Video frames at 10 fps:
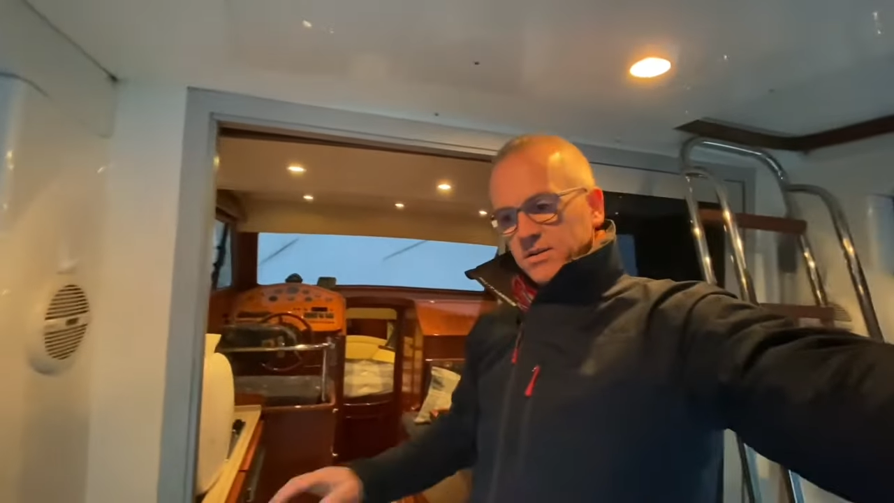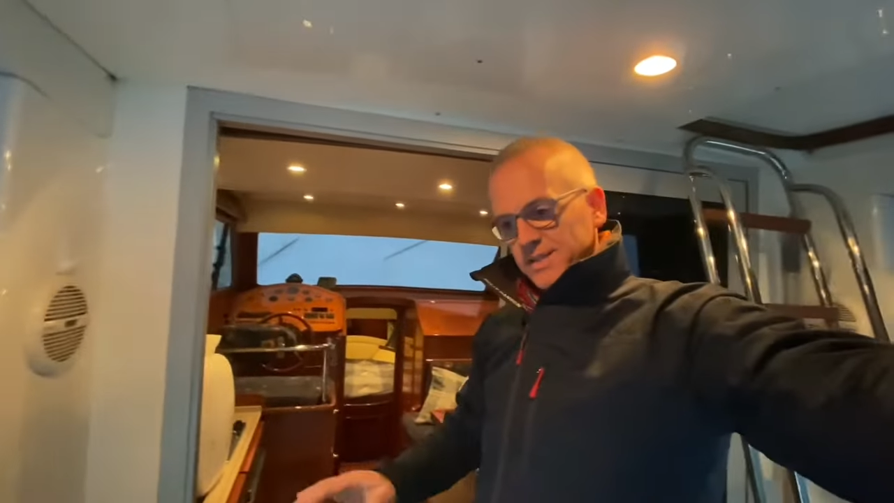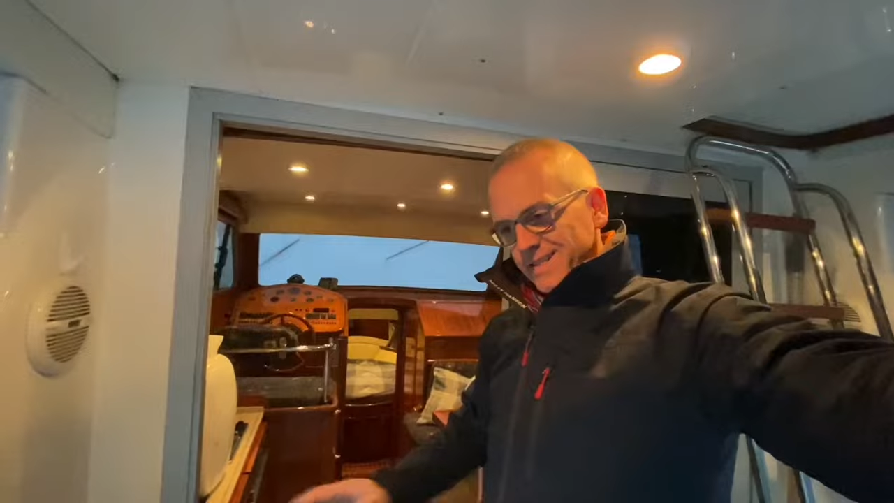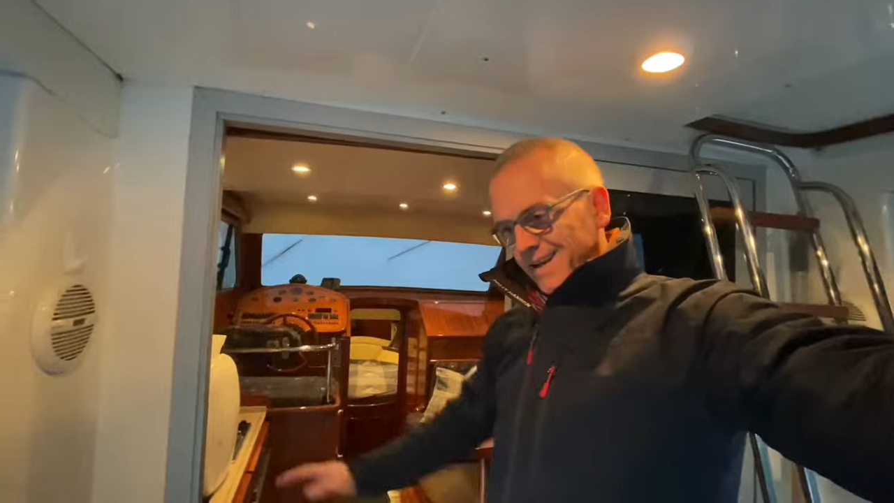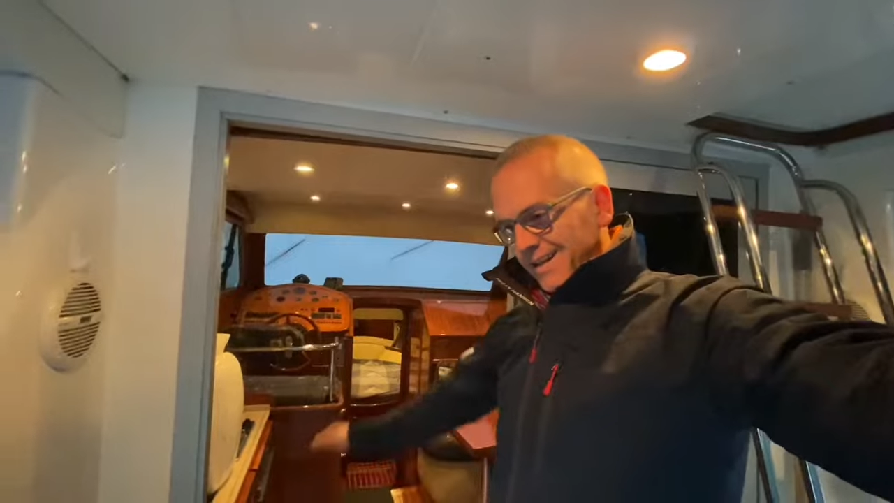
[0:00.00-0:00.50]

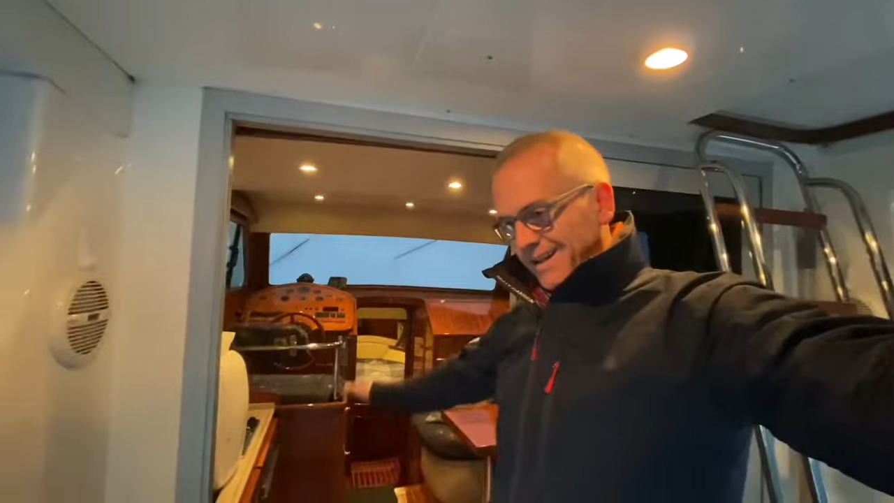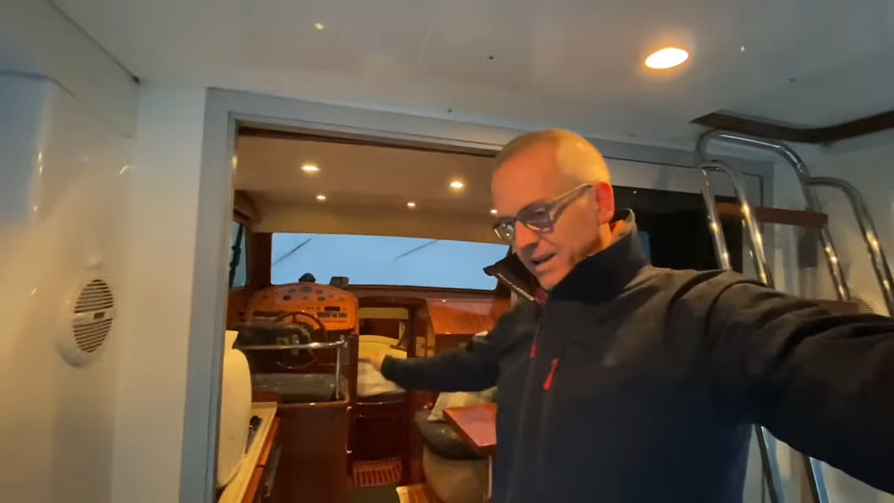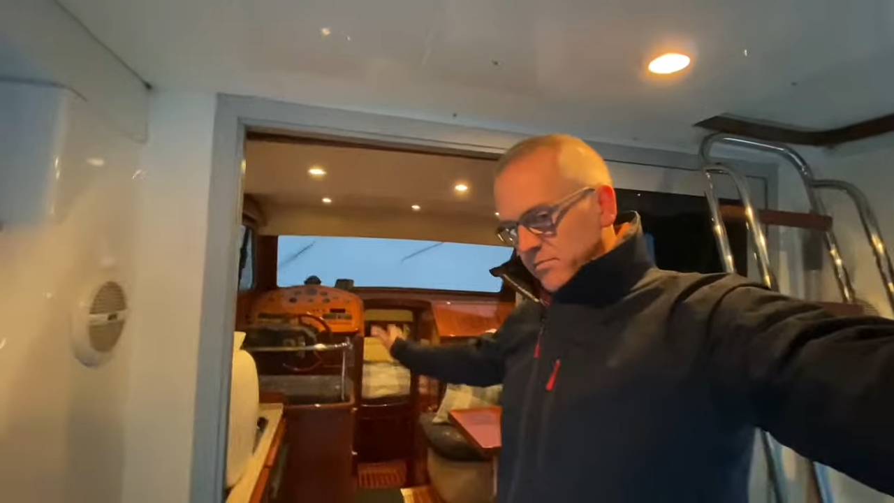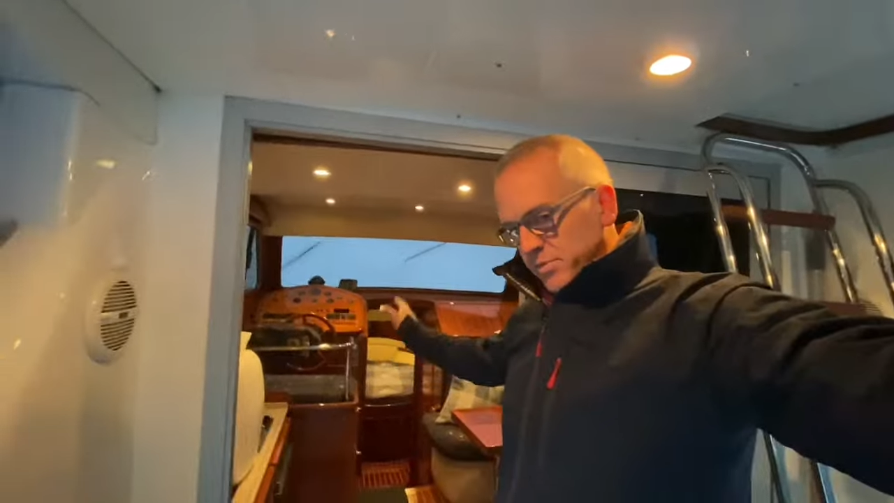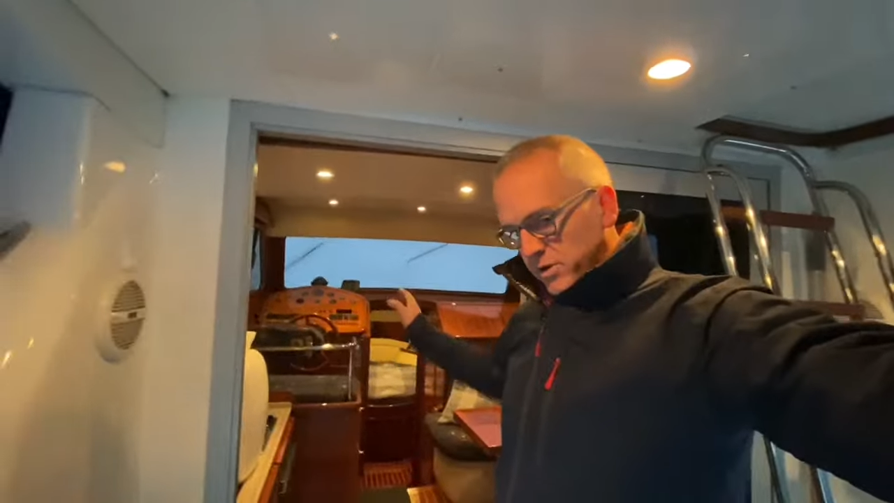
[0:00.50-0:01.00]
still
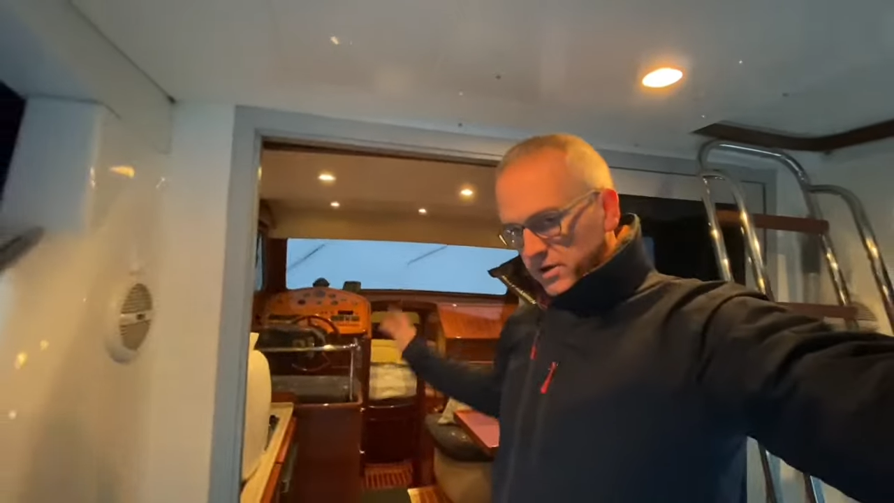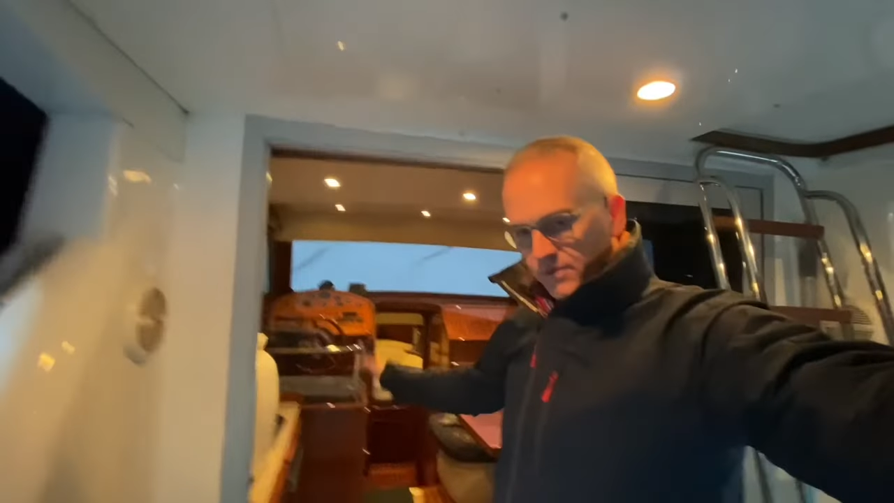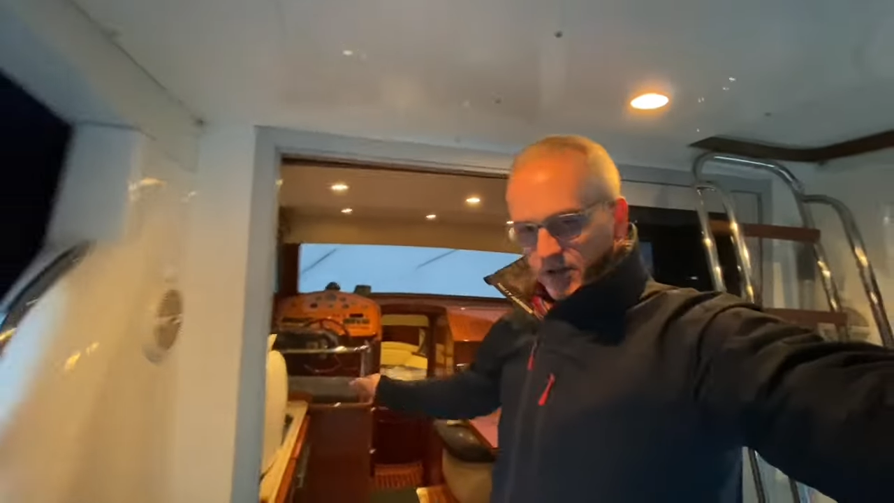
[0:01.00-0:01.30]
in beautiful